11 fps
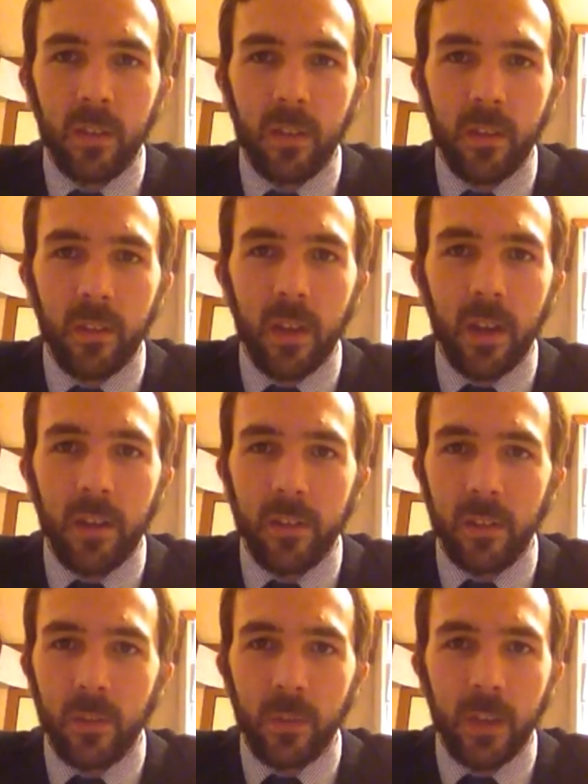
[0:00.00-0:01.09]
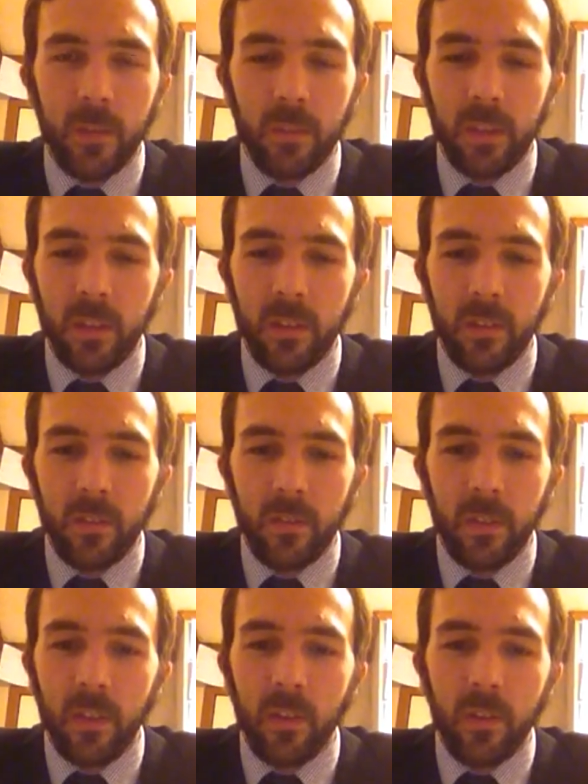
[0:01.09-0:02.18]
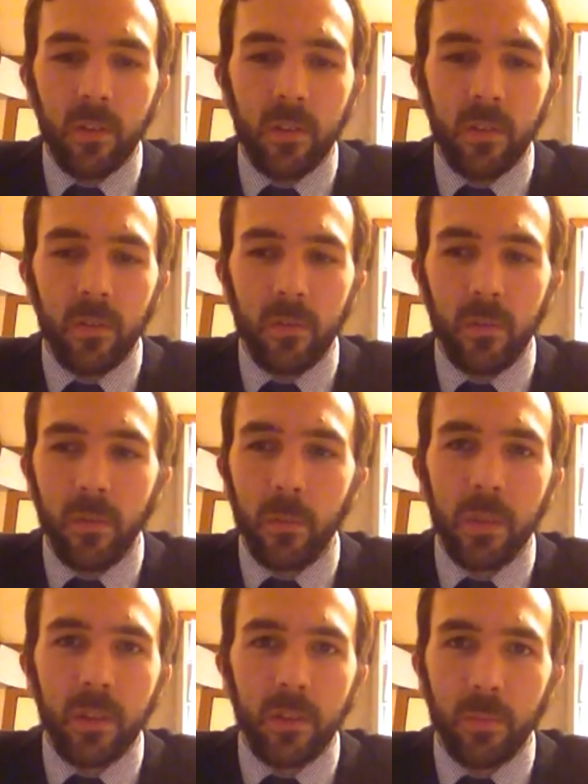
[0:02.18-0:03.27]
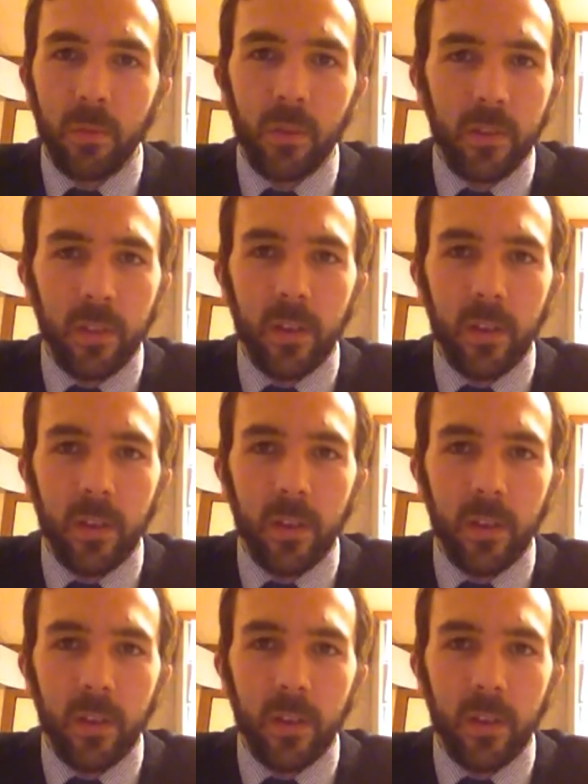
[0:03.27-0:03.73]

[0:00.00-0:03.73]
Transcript: the hireling's family, they all were big sports